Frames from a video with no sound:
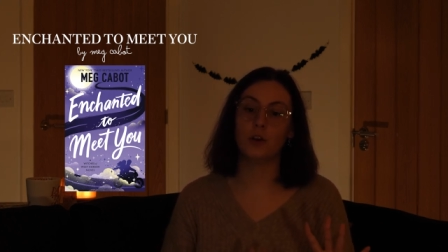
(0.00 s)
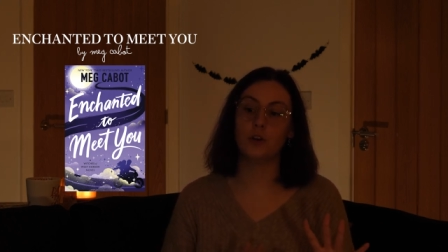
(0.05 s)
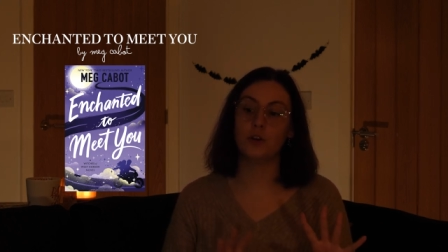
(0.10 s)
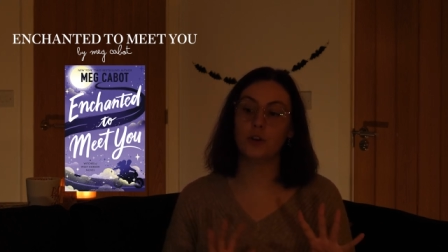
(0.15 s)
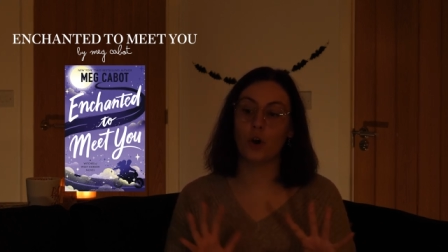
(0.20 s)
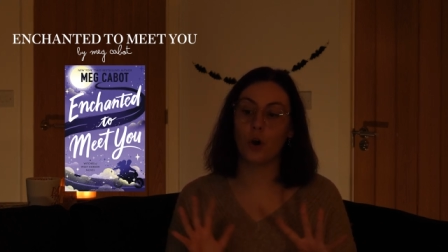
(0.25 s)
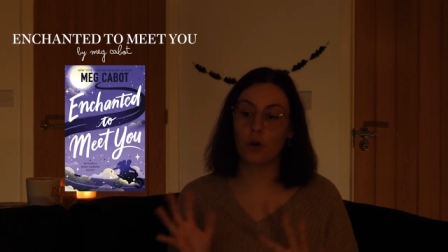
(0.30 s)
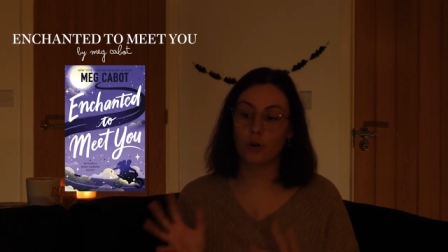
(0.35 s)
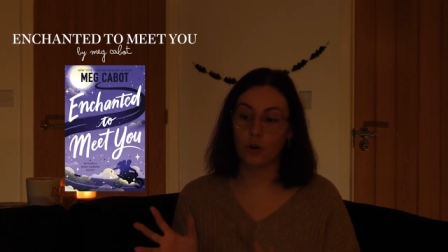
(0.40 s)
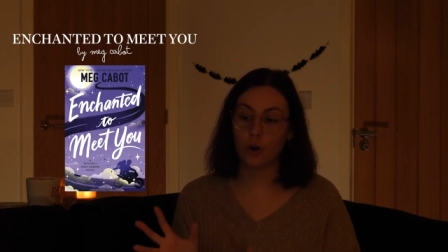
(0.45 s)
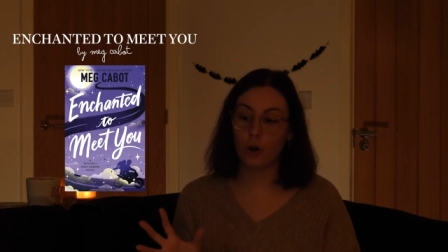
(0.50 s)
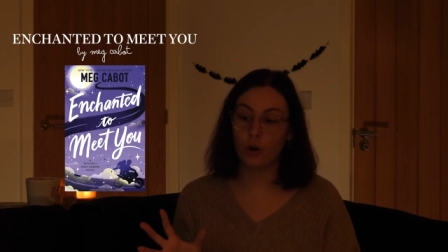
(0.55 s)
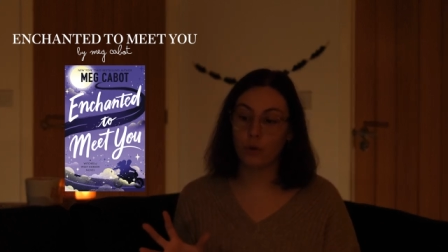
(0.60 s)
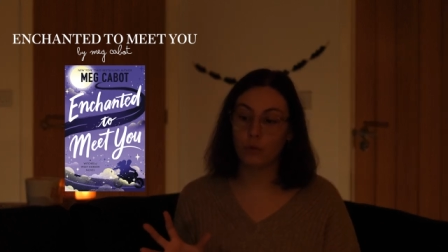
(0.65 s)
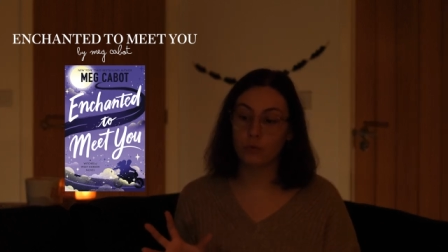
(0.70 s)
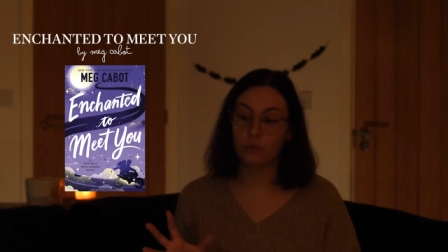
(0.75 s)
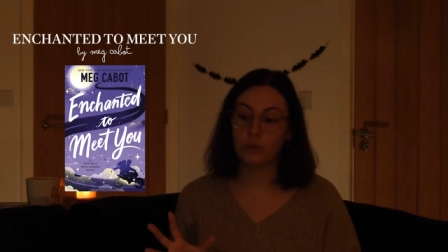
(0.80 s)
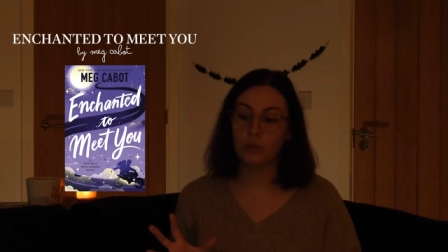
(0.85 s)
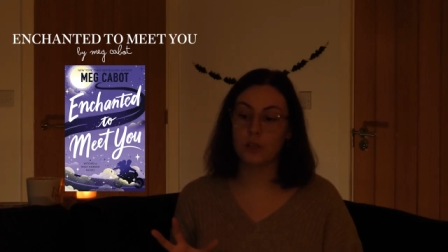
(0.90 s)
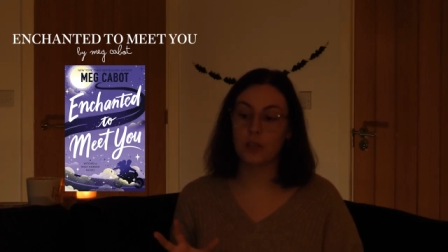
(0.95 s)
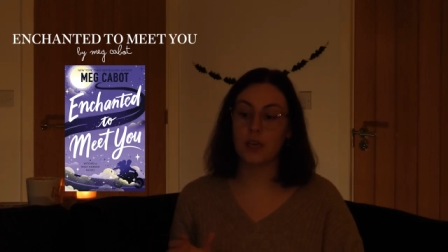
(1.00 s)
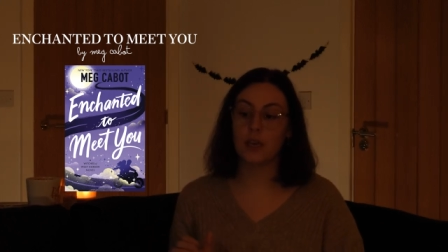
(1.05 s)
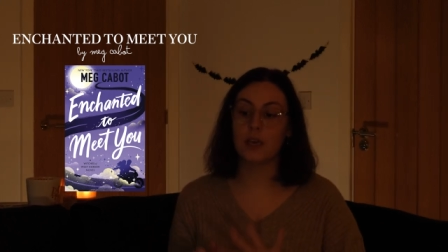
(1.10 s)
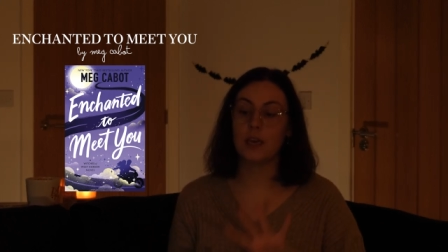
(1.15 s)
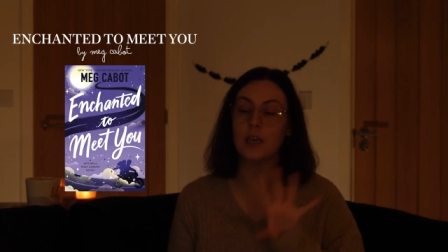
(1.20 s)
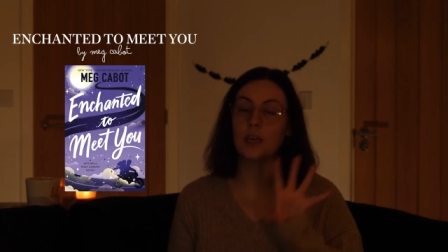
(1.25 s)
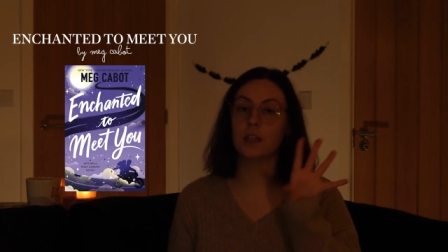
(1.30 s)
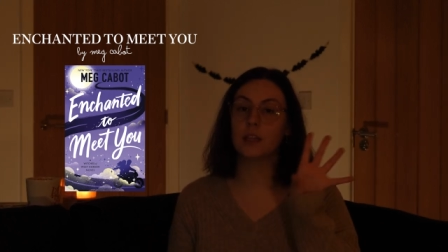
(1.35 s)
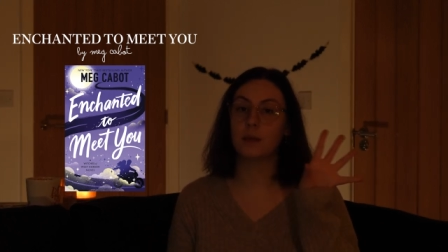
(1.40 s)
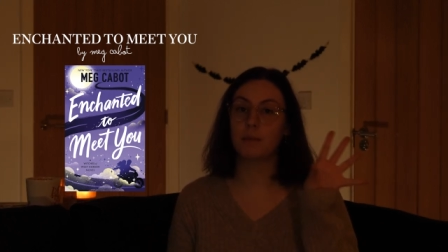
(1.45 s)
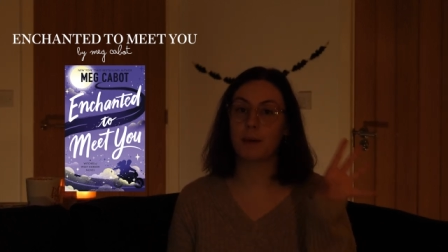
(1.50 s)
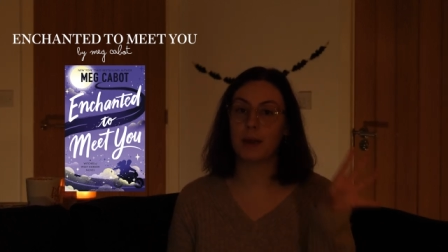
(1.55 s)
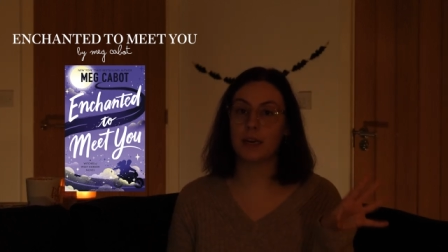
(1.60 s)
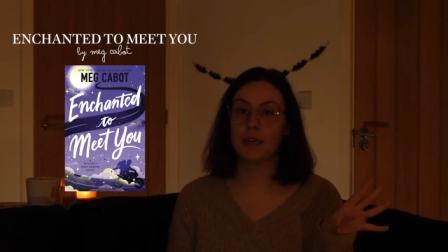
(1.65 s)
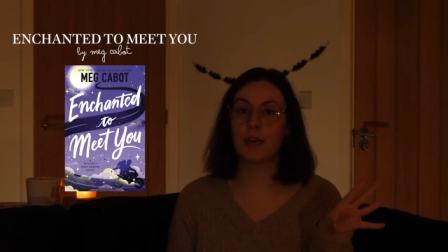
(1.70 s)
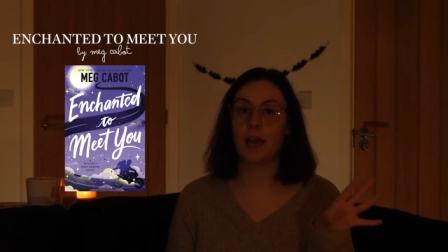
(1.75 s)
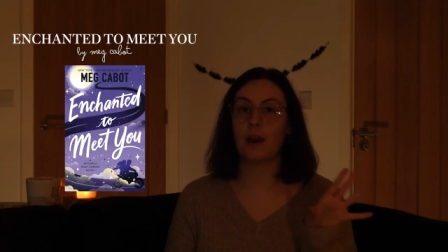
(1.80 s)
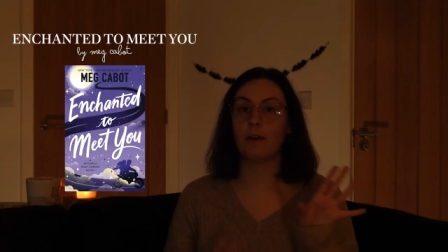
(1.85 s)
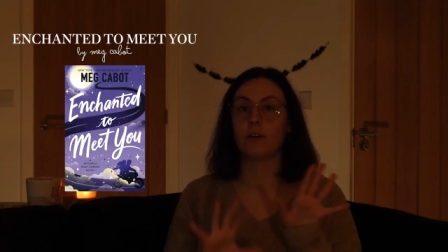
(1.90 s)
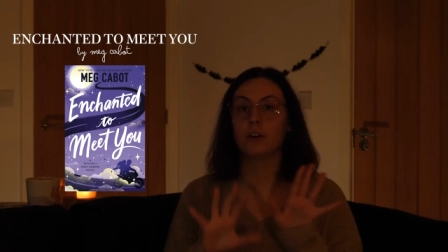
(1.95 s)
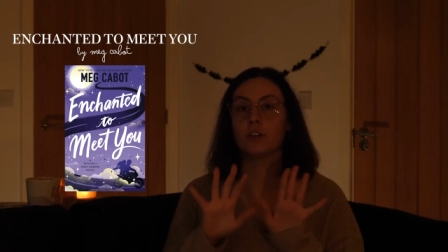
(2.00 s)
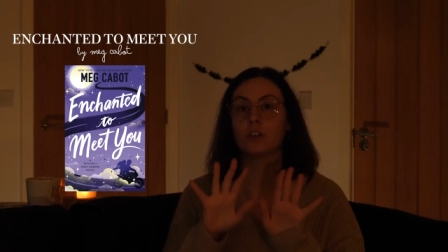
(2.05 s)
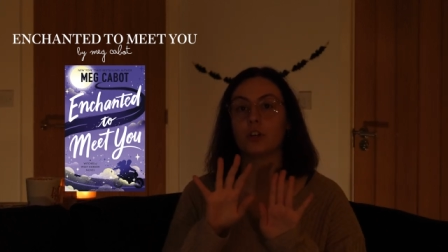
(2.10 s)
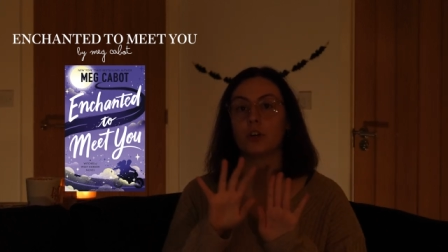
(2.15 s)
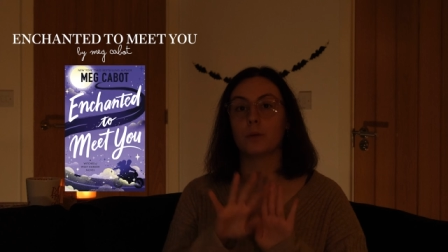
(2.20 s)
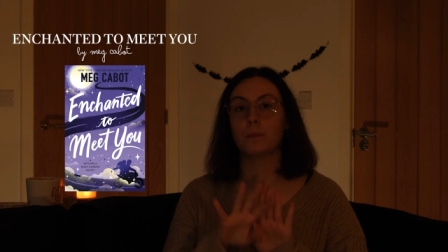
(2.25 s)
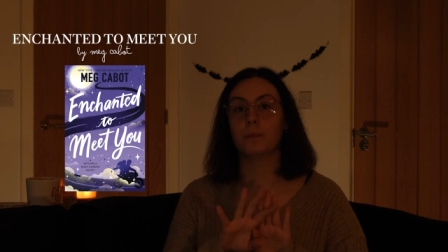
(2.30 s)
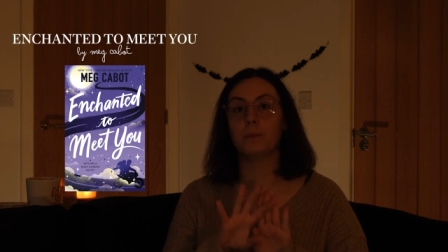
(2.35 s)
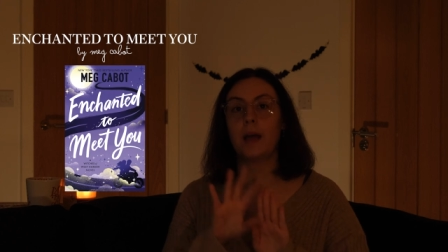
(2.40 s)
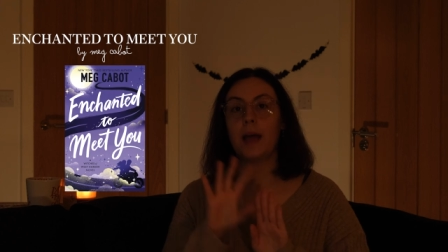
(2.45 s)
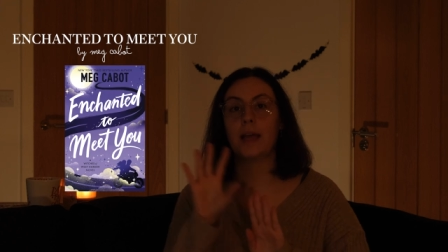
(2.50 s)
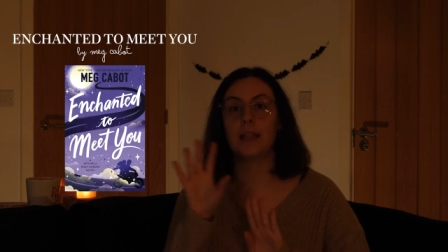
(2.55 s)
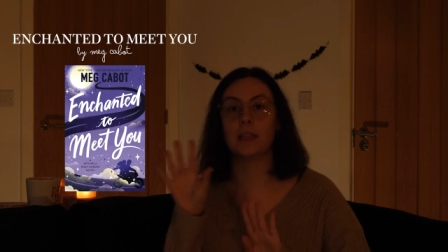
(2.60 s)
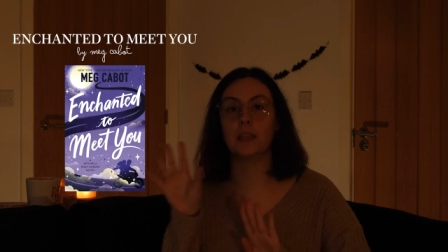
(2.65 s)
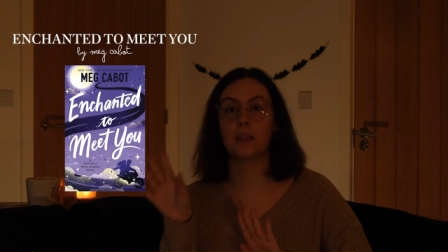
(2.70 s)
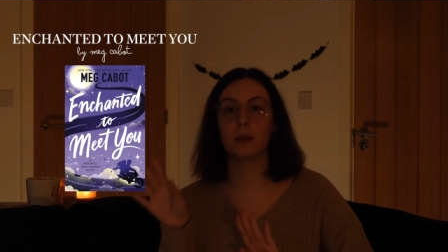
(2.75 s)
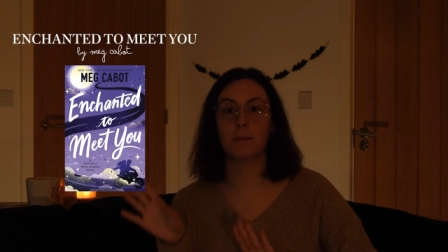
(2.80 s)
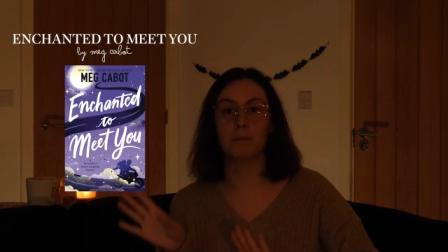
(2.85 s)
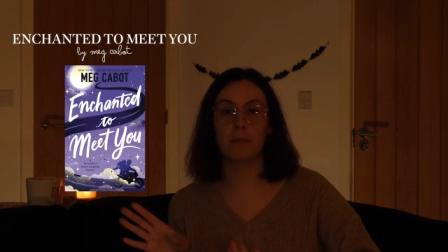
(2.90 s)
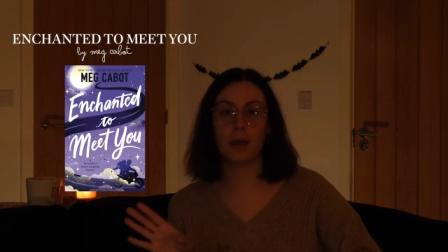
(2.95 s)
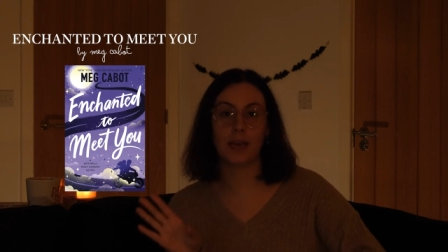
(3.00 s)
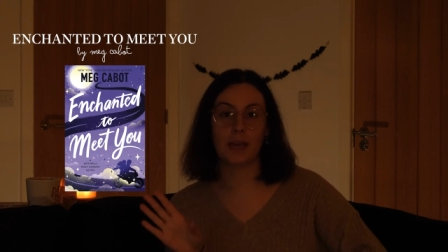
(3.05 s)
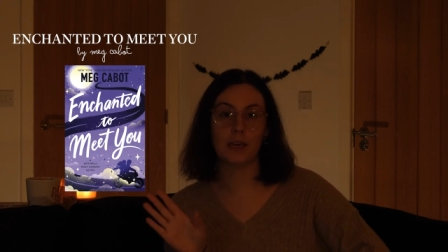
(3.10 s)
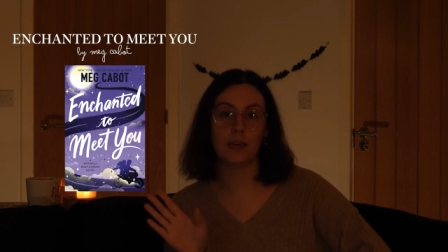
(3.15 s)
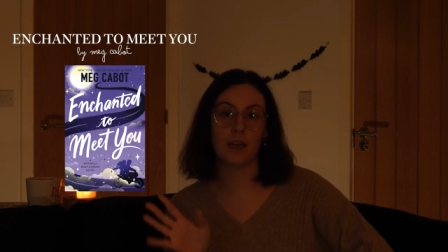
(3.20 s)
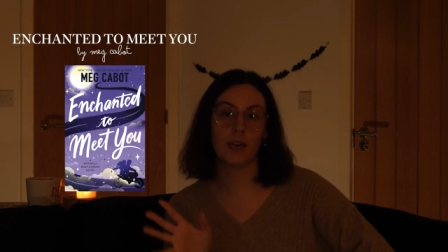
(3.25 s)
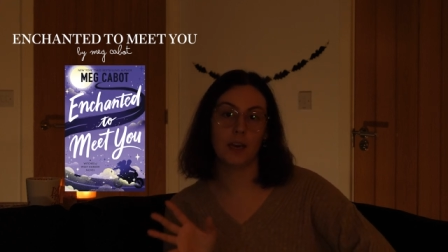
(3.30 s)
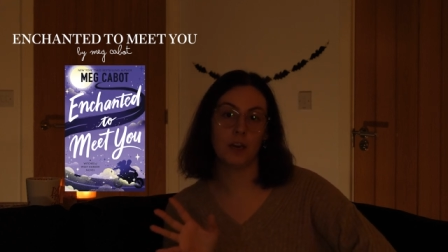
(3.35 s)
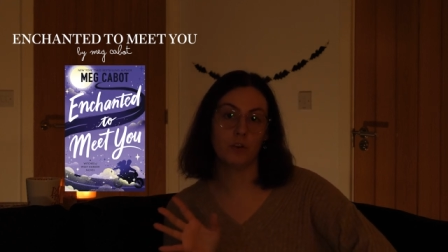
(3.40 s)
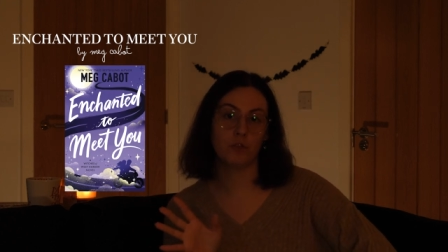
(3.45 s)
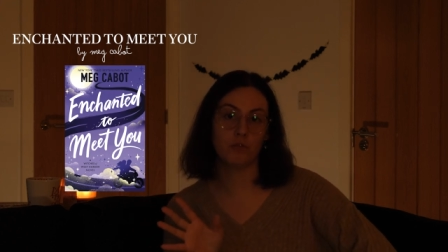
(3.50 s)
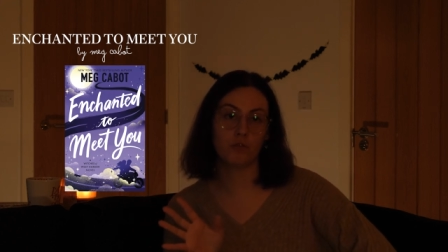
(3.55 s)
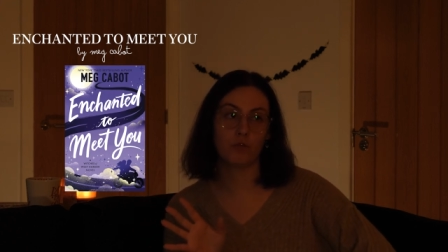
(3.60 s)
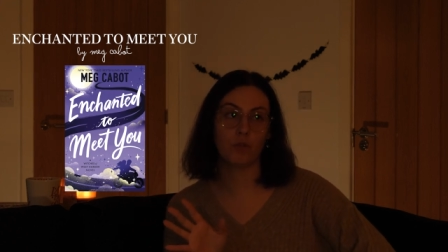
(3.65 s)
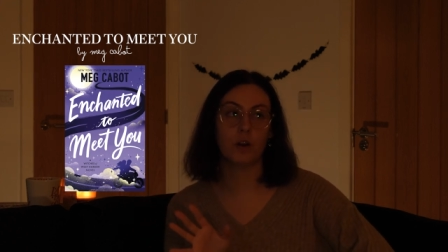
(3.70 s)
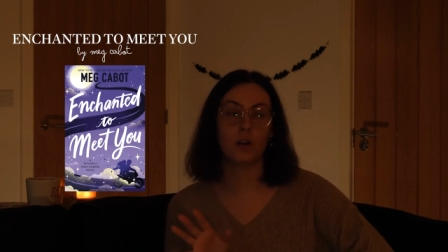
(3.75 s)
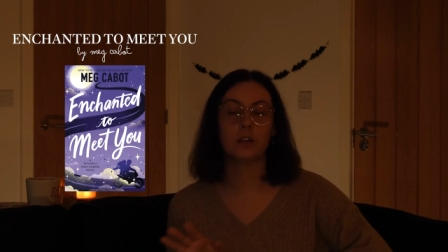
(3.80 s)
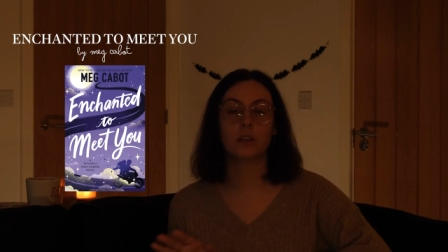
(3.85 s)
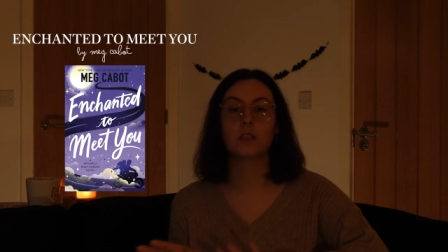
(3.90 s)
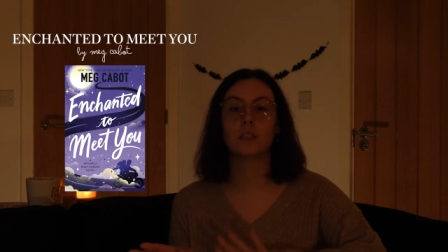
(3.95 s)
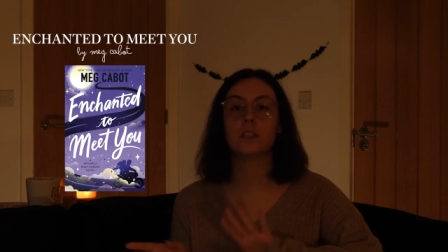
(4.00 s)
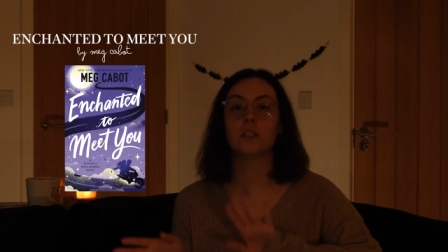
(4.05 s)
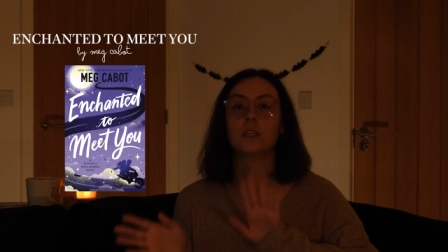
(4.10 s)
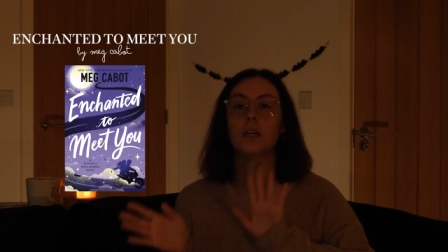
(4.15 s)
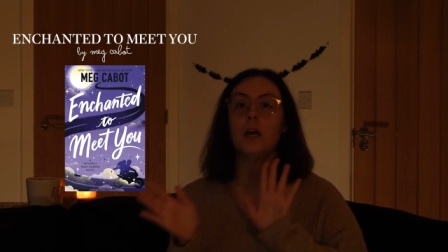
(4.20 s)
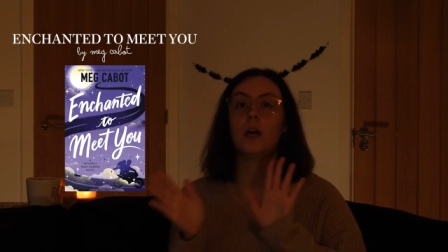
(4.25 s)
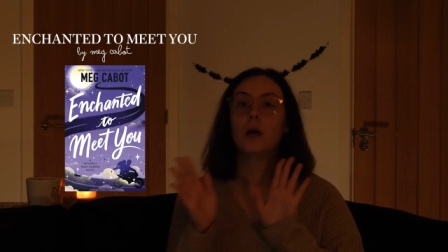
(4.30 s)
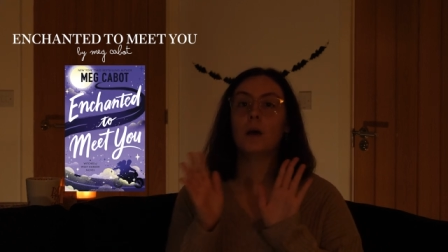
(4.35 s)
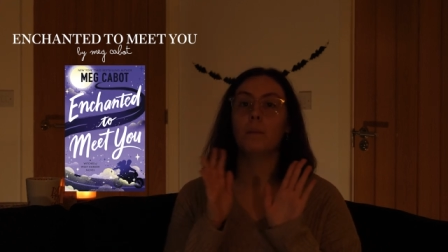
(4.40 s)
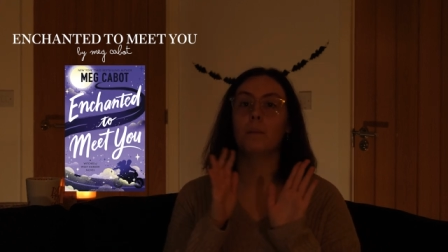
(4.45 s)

not only the main character and the main interest,